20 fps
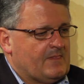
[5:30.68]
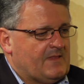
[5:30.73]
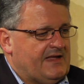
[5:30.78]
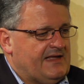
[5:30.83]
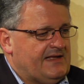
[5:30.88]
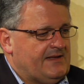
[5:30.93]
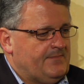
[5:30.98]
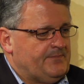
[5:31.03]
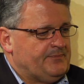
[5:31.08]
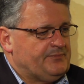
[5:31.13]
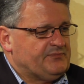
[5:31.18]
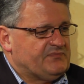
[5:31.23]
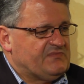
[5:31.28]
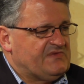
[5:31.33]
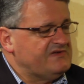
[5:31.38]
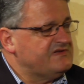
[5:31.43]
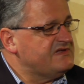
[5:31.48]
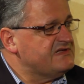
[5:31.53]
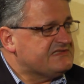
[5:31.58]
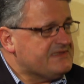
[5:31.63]

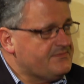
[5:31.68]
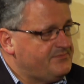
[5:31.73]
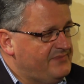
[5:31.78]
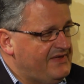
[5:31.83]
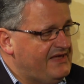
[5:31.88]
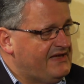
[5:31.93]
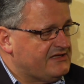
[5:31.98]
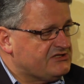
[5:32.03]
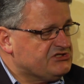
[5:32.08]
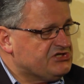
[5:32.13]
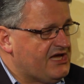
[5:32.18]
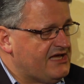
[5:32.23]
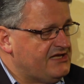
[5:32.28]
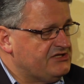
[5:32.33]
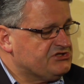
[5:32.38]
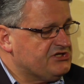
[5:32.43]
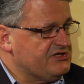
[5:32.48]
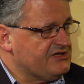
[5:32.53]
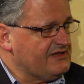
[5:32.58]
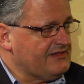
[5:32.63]
This is a big
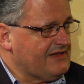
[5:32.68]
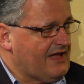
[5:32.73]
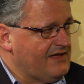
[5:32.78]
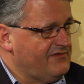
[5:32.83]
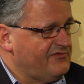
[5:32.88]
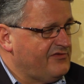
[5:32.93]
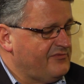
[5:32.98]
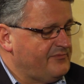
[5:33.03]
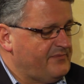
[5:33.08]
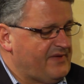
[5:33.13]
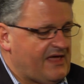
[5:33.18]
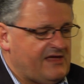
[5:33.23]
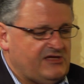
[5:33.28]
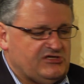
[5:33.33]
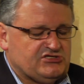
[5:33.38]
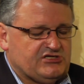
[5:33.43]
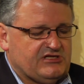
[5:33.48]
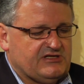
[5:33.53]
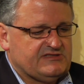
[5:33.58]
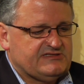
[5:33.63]
change in the life of
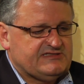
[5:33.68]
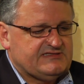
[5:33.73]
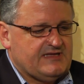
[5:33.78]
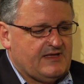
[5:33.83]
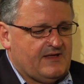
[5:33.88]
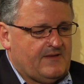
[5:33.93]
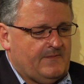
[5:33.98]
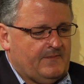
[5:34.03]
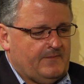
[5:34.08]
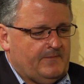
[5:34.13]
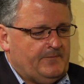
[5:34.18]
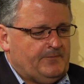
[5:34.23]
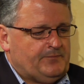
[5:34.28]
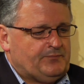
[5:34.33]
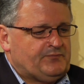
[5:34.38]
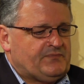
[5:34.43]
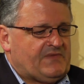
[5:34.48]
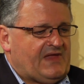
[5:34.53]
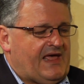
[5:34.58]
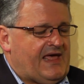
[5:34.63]
patients.
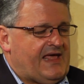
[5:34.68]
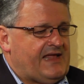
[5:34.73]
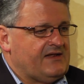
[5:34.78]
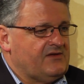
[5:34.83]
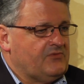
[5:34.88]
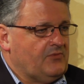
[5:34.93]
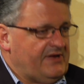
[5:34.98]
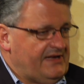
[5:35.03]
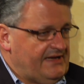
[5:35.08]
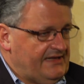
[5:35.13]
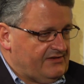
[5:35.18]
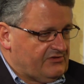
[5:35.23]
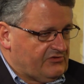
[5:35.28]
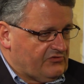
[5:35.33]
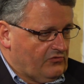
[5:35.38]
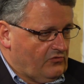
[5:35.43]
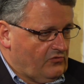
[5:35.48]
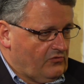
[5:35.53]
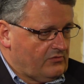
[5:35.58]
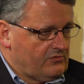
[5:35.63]
And we need
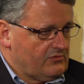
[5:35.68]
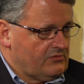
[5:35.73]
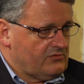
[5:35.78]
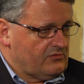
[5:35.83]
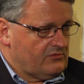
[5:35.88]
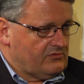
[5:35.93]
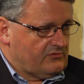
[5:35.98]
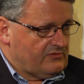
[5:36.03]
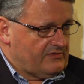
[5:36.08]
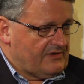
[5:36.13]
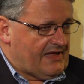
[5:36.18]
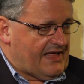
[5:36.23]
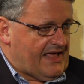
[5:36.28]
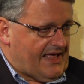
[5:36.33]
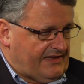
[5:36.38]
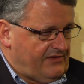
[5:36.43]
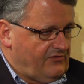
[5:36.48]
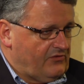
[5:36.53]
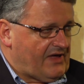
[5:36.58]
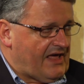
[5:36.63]
to
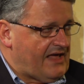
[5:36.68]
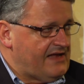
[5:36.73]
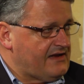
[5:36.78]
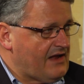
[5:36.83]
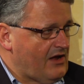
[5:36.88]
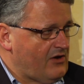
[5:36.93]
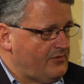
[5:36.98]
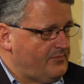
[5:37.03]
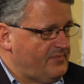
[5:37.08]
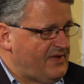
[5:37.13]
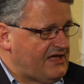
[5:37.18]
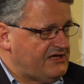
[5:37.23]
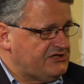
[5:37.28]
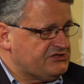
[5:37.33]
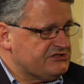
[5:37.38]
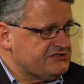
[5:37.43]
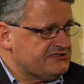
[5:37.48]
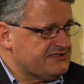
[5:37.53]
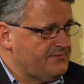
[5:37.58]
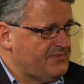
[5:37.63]
educate our
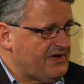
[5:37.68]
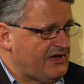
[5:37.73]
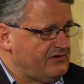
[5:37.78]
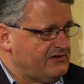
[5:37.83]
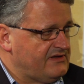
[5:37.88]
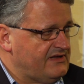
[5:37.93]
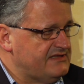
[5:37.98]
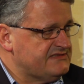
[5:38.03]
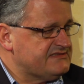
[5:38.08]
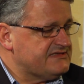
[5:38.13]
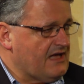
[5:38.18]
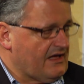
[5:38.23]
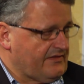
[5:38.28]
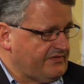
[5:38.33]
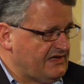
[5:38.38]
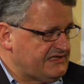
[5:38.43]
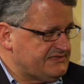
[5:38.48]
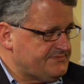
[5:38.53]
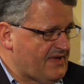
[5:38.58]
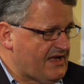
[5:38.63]
patients about these
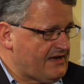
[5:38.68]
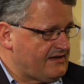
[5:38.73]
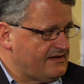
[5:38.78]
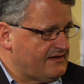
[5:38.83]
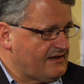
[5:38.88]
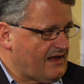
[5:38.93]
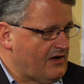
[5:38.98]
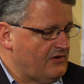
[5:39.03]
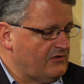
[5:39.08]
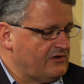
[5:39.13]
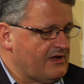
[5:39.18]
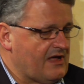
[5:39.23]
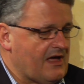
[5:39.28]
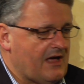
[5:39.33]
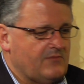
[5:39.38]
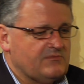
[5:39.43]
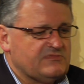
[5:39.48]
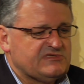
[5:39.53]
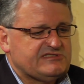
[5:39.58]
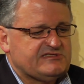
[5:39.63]
unexpected
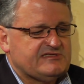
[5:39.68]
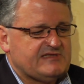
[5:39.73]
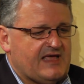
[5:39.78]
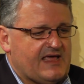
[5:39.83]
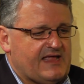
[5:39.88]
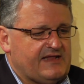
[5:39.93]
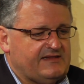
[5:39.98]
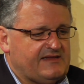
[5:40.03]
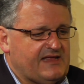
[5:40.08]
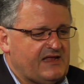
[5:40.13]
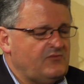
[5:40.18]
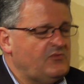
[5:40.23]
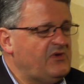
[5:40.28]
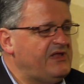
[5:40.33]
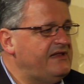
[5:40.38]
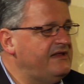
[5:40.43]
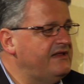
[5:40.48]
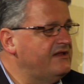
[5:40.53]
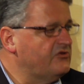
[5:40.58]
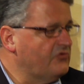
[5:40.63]
outcomes, and then
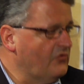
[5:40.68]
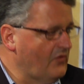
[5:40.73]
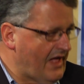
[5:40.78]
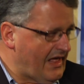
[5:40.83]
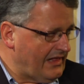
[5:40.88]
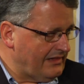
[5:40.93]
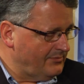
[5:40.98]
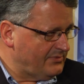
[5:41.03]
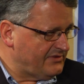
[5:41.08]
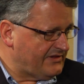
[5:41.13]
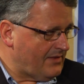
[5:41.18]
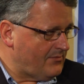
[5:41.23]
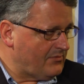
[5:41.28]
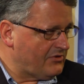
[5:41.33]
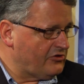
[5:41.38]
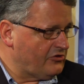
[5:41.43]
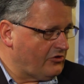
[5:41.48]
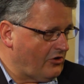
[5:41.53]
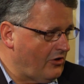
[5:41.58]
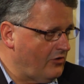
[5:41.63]
we need to help
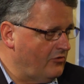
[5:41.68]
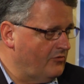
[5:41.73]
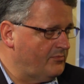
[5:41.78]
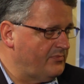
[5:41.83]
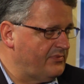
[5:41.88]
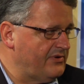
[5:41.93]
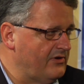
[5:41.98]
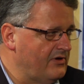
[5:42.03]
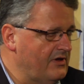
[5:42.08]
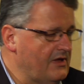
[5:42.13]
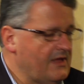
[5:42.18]
them cope